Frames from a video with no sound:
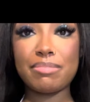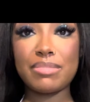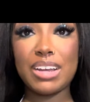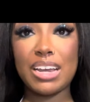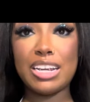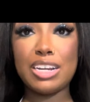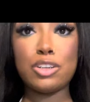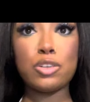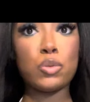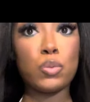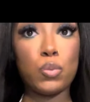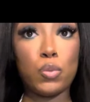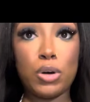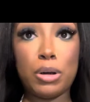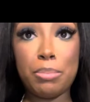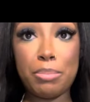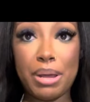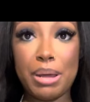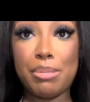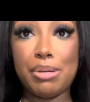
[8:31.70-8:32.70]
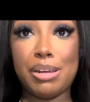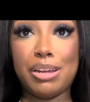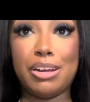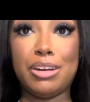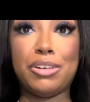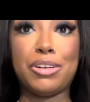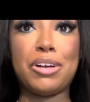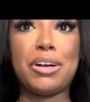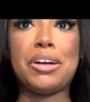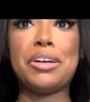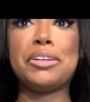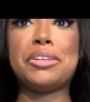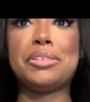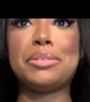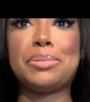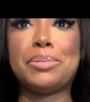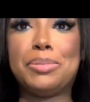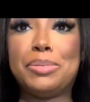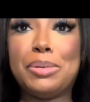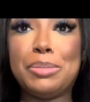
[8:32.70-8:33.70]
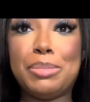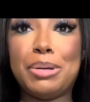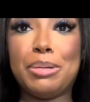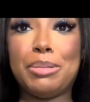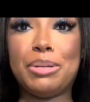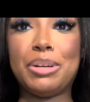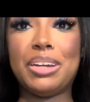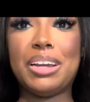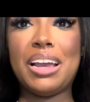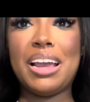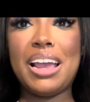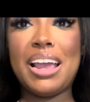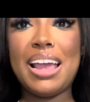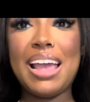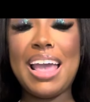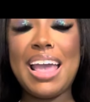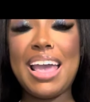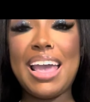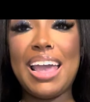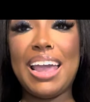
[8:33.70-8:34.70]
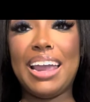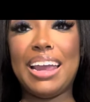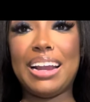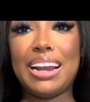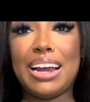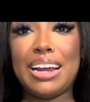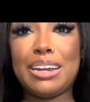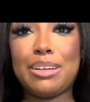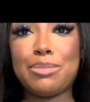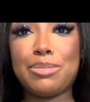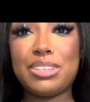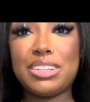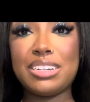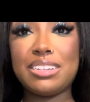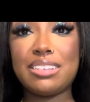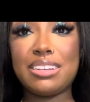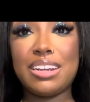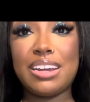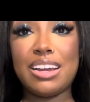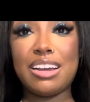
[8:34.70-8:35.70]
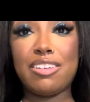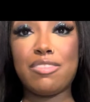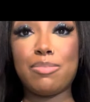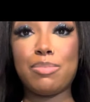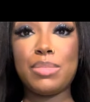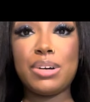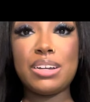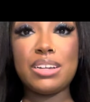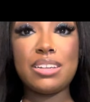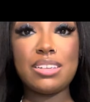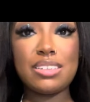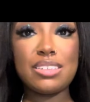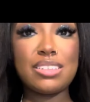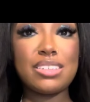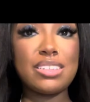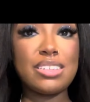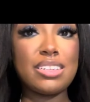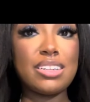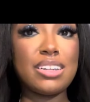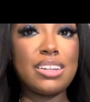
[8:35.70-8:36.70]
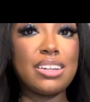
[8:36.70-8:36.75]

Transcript: It is one baby in here, guys, one baby. And I am six and a half months.